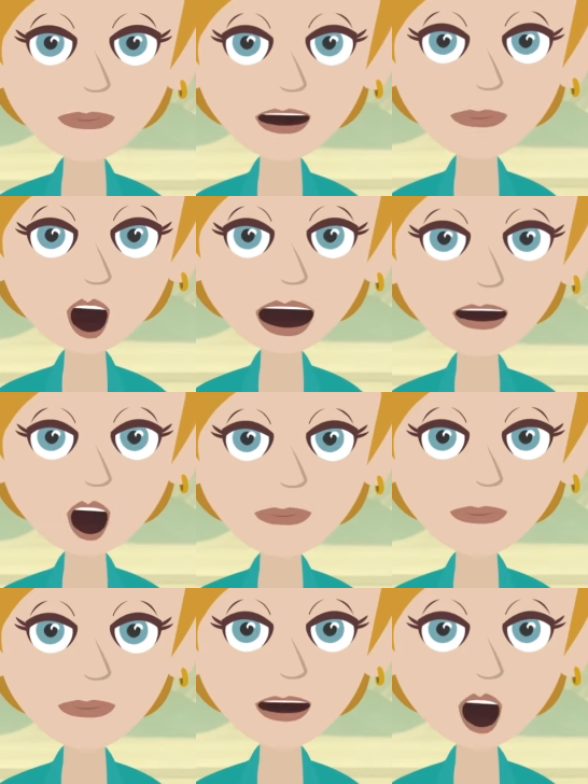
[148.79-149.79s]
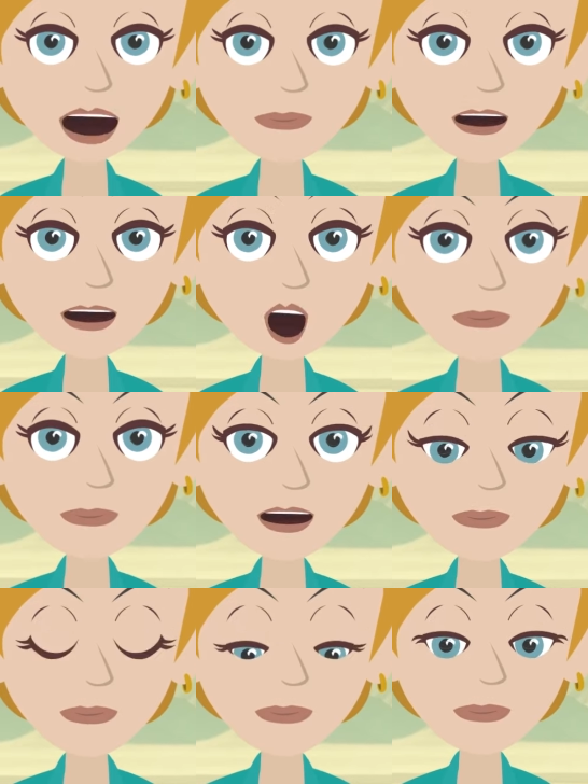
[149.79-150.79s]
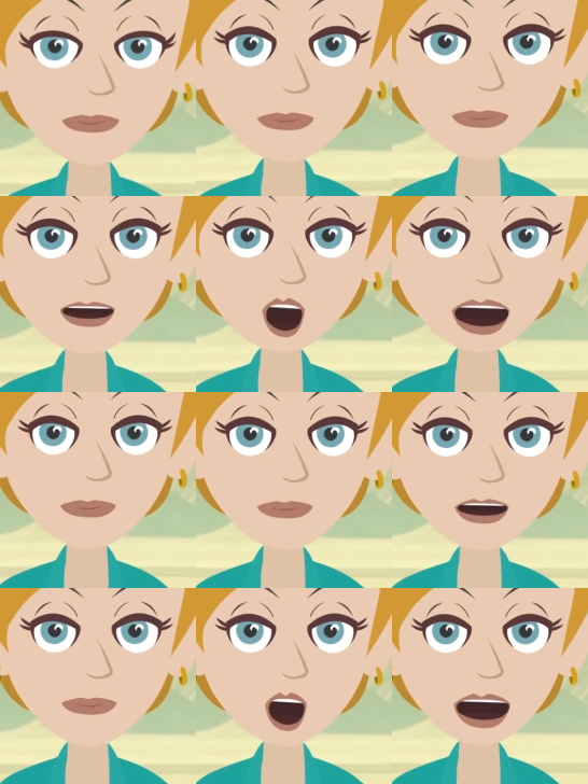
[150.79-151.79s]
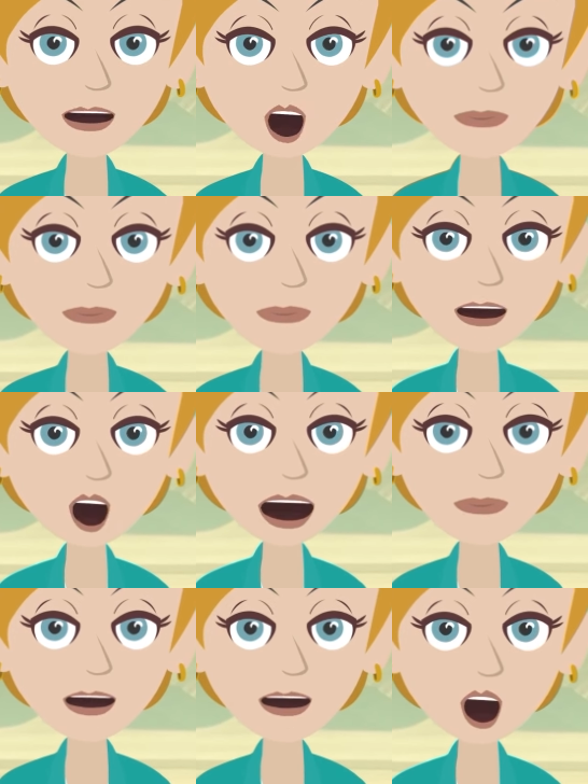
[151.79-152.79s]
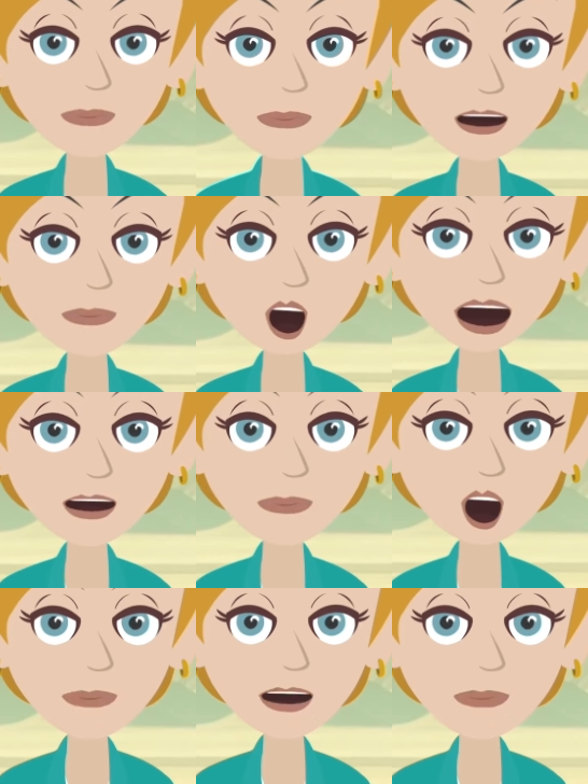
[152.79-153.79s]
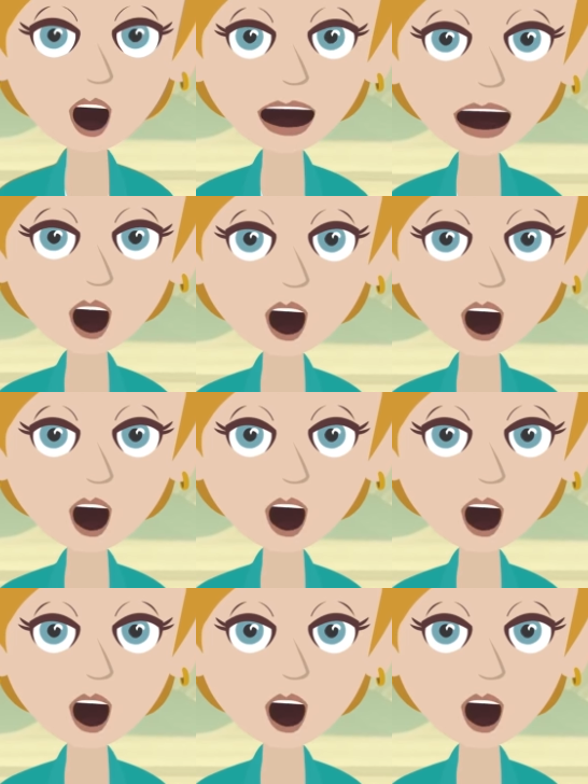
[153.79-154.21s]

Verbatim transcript: Every primary subject that is within your view,